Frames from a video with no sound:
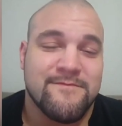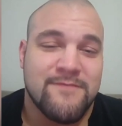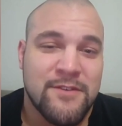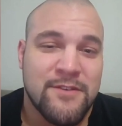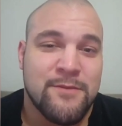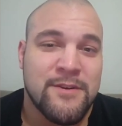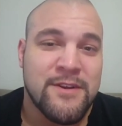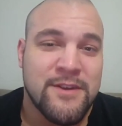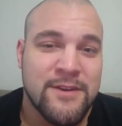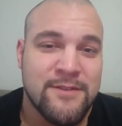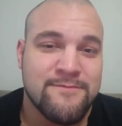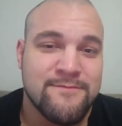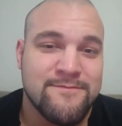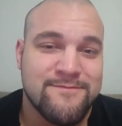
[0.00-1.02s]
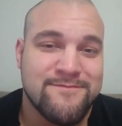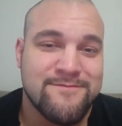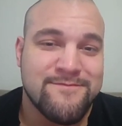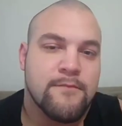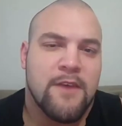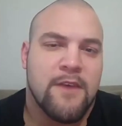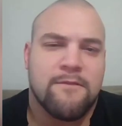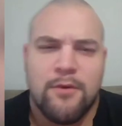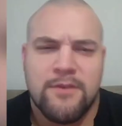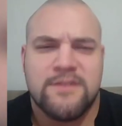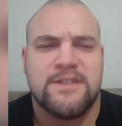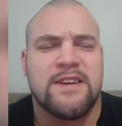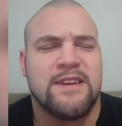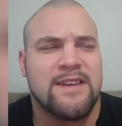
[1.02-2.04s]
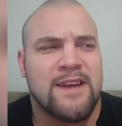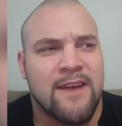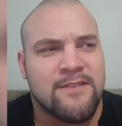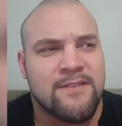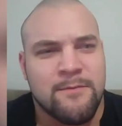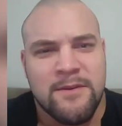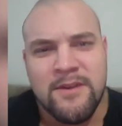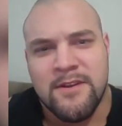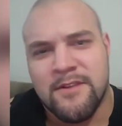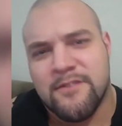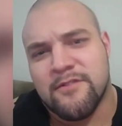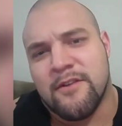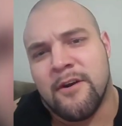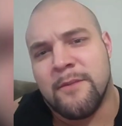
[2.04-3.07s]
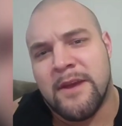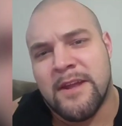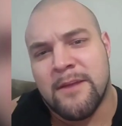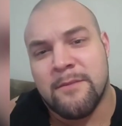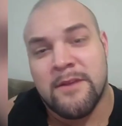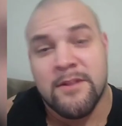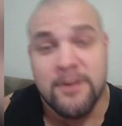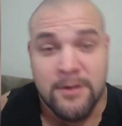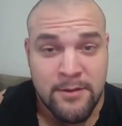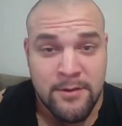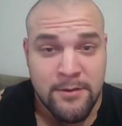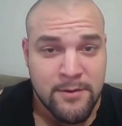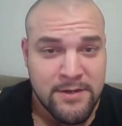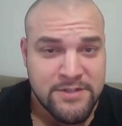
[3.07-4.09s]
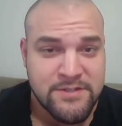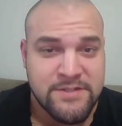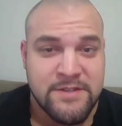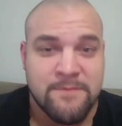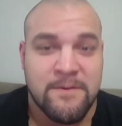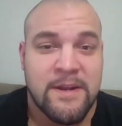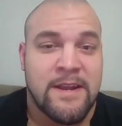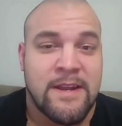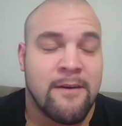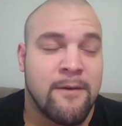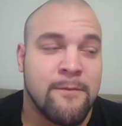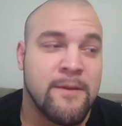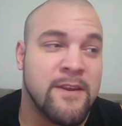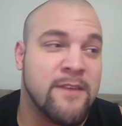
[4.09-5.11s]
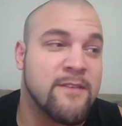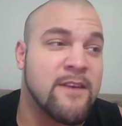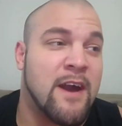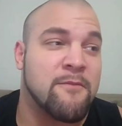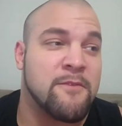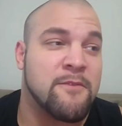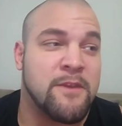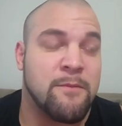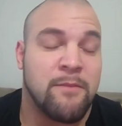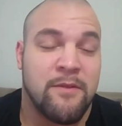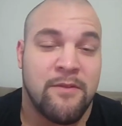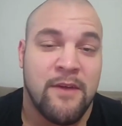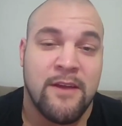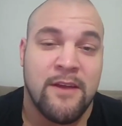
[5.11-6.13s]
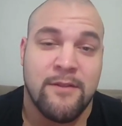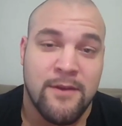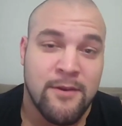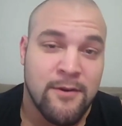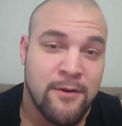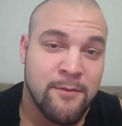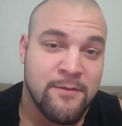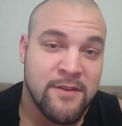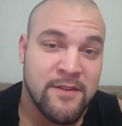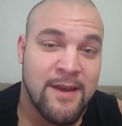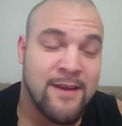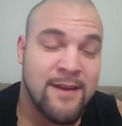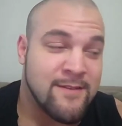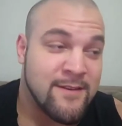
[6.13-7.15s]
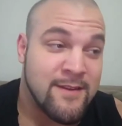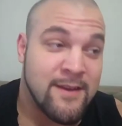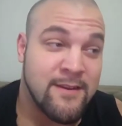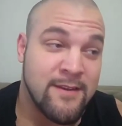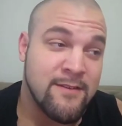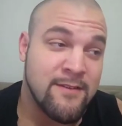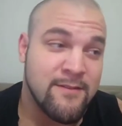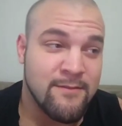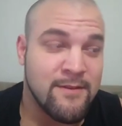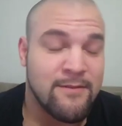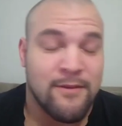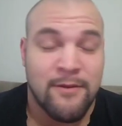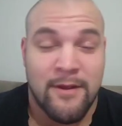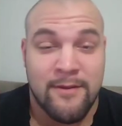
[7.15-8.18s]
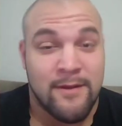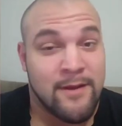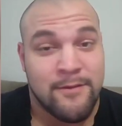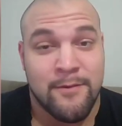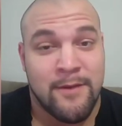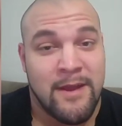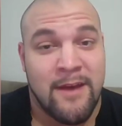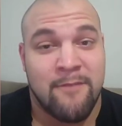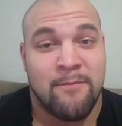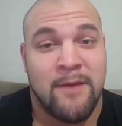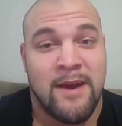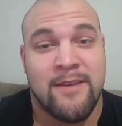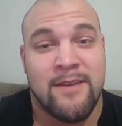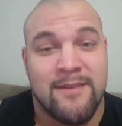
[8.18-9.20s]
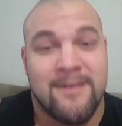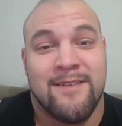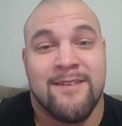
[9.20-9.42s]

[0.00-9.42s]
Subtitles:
Feels pretty good. Of course, skinny guys can be good at strongman. I mean, look at Luke Richardson right now. I mean, he's got really pathetic looking arms and legs, and yet he's not doing half bad.